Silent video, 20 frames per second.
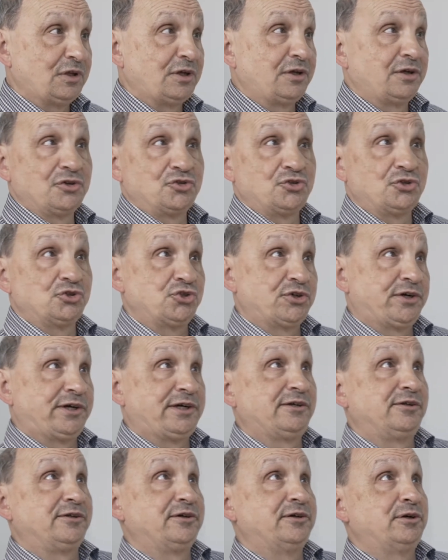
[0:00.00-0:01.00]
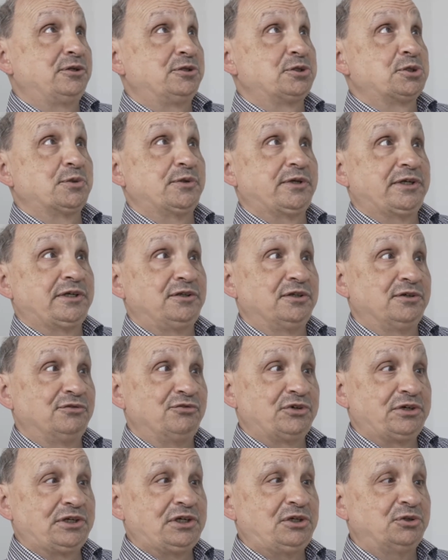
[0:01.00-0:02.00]
as a child, I also had a
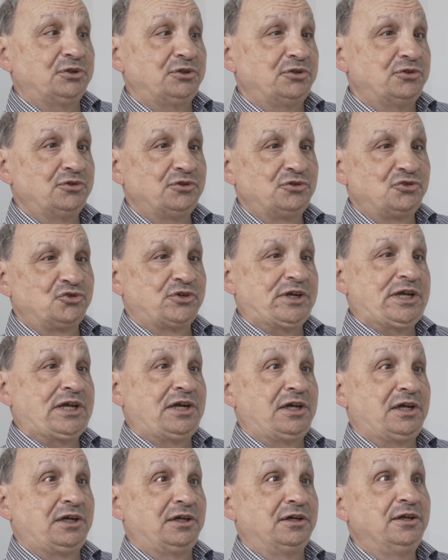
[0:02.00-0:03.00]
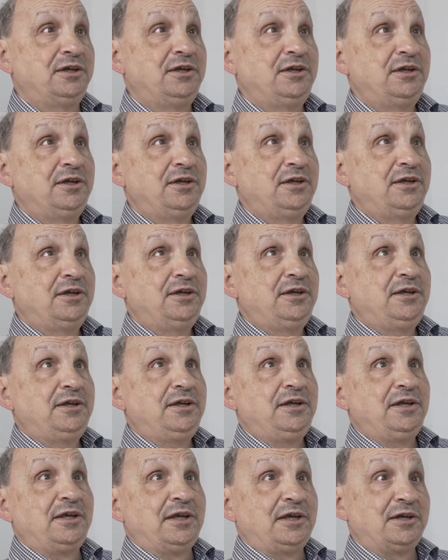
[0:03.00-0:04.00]
very good training
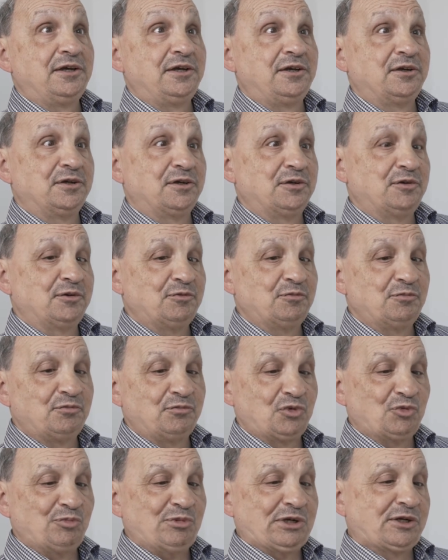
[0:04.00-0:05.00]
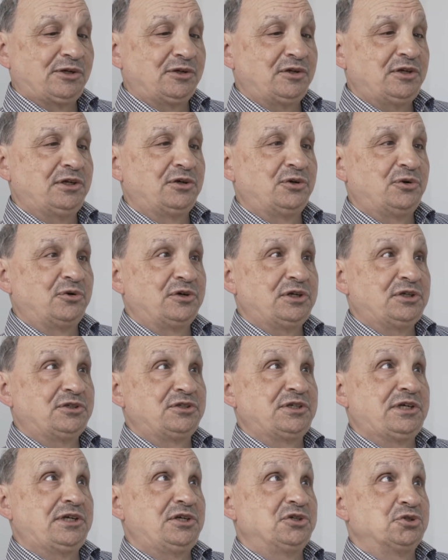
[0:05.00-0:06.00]
in mobility and
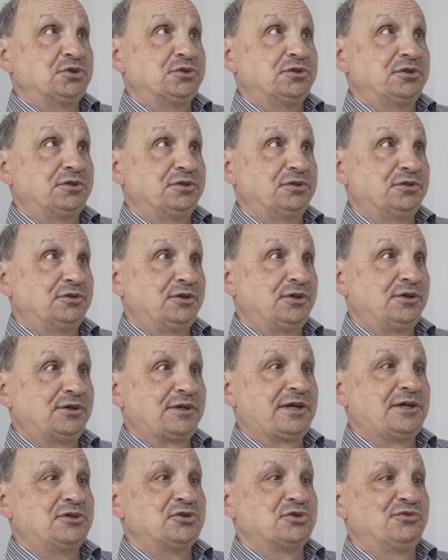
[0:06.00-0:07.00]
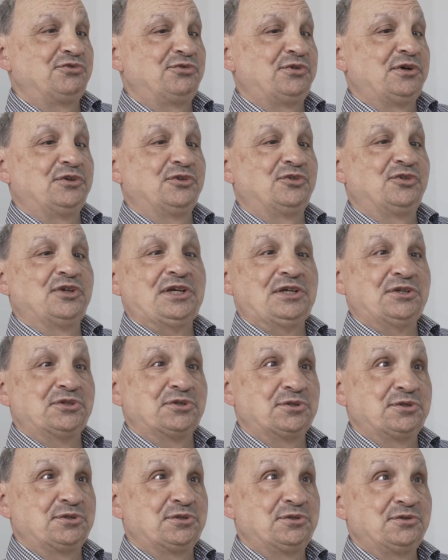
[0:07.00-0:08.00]
orientation and all kinds of fun
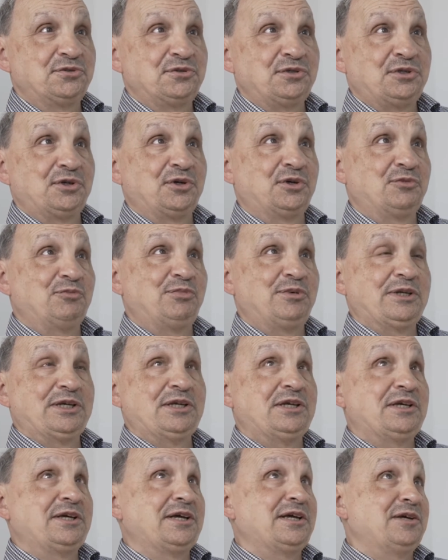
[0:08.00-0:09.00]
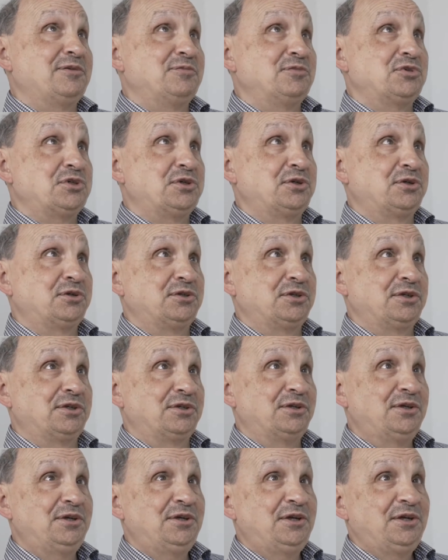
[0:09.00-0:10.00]
things. Playing games.
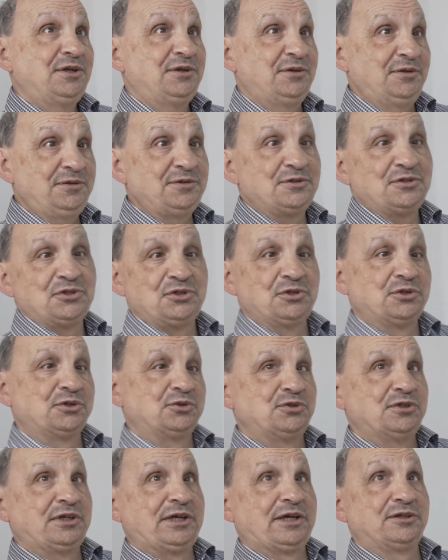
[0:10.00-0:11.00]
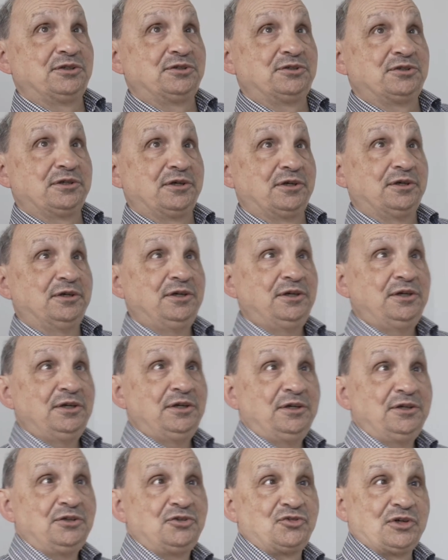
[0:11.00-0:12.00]
To get
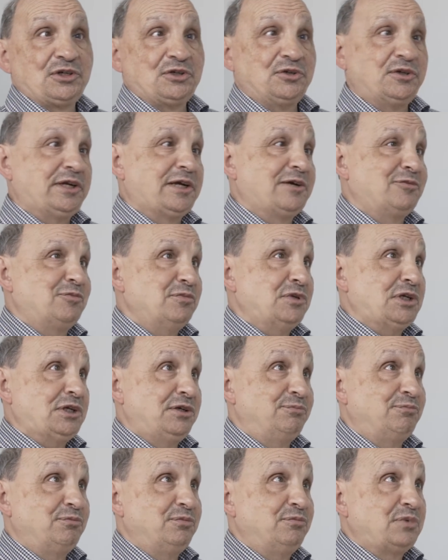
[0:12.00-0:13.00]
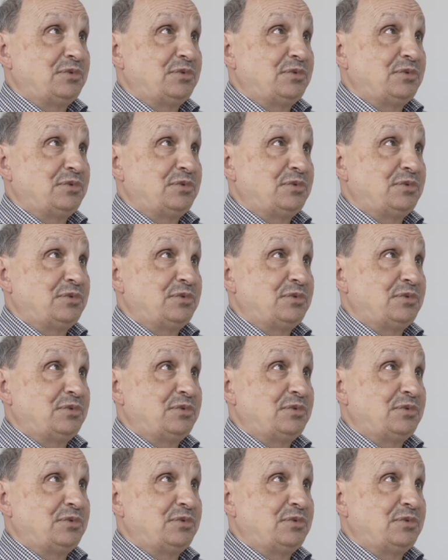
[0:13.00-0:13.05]
try to get me,